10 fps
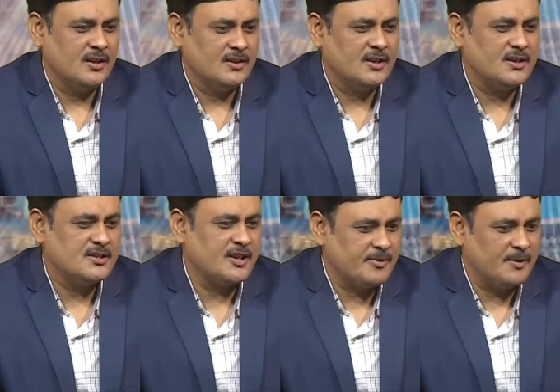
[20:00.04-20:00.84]
That is,
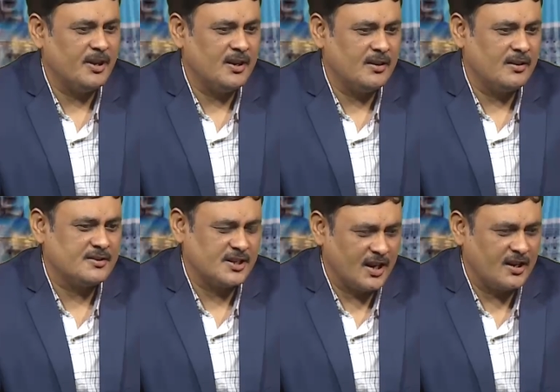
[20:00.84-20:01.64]
the female
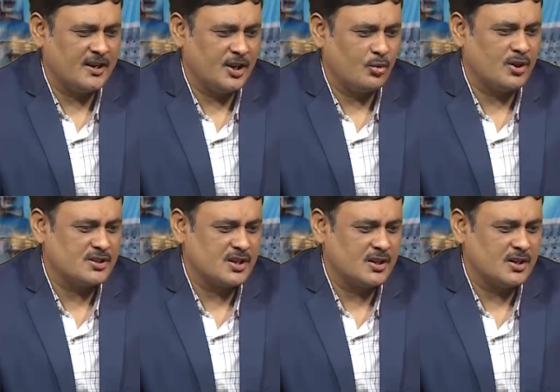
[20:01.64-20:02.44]
secondary
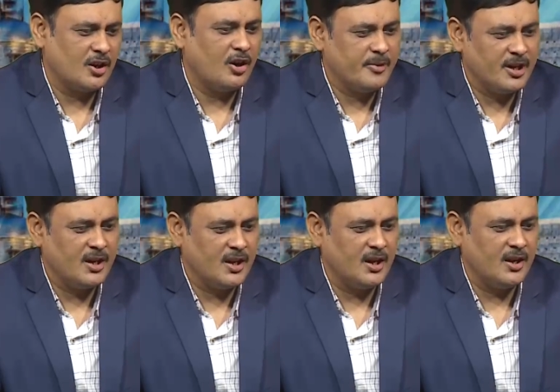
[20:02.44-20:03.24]
education of
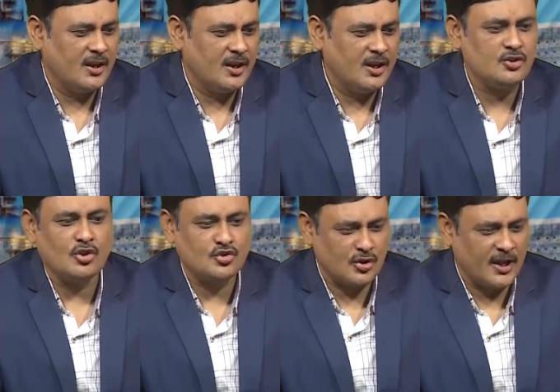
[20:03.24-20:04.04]
India is
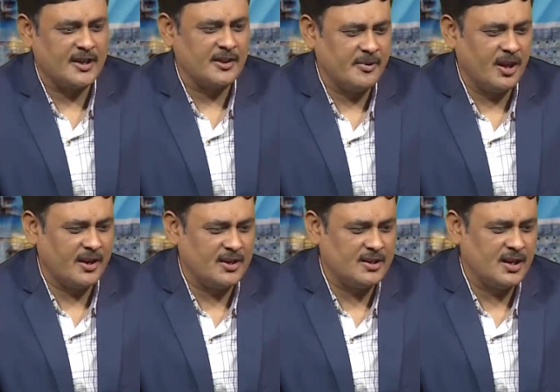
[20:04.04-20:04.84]
also lagging
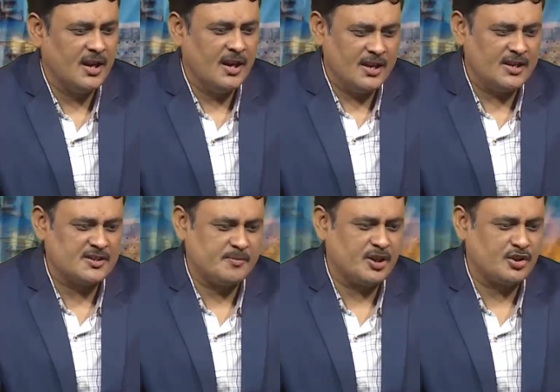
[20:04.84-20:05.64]
behind in
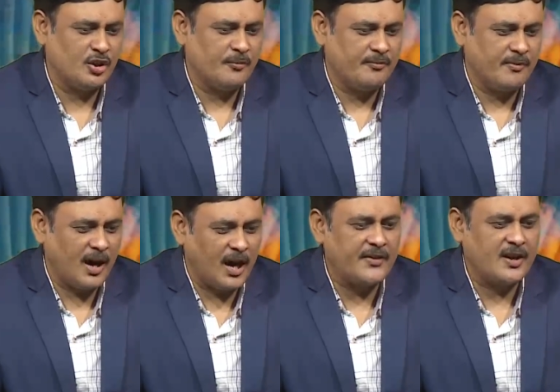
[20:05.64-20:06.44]
respect of
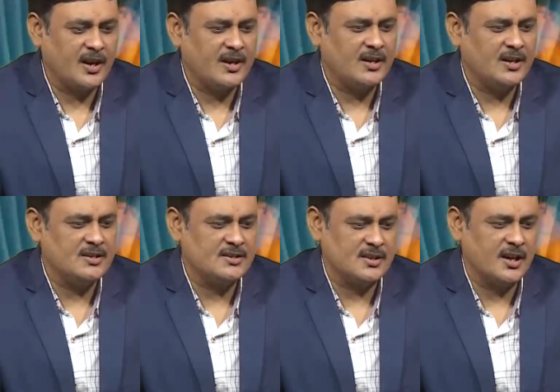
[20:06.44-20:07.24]
other
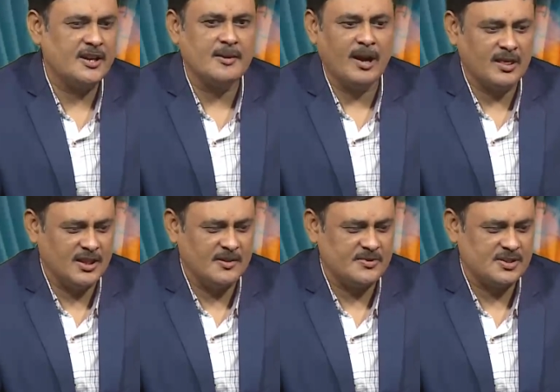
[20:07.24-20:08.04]
countries like
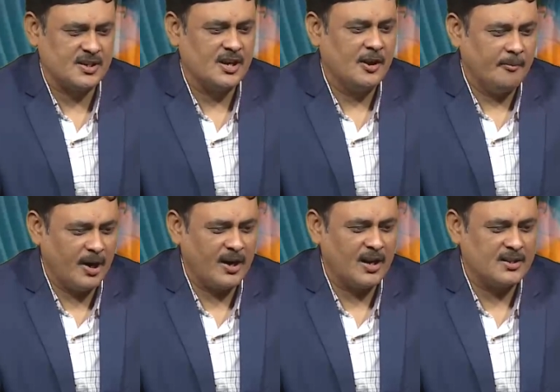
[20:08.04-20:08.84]
Maldives,
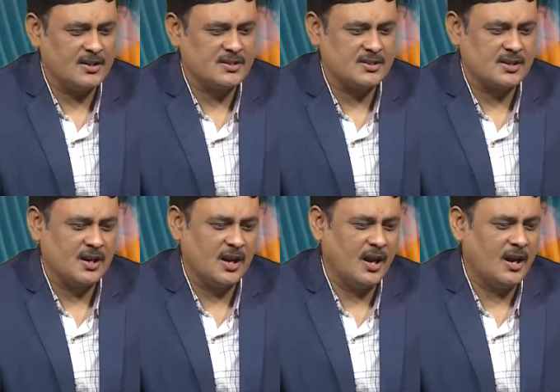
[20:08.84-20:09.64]
Bangladesh
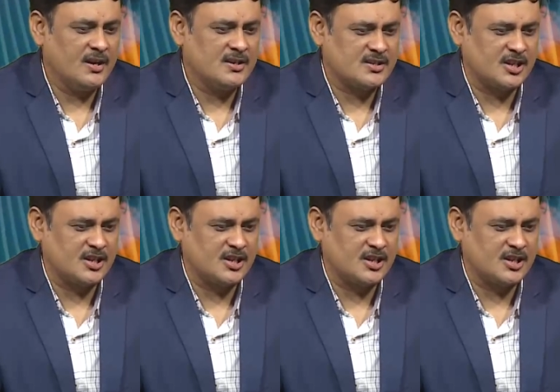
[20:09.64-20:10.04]
and Sri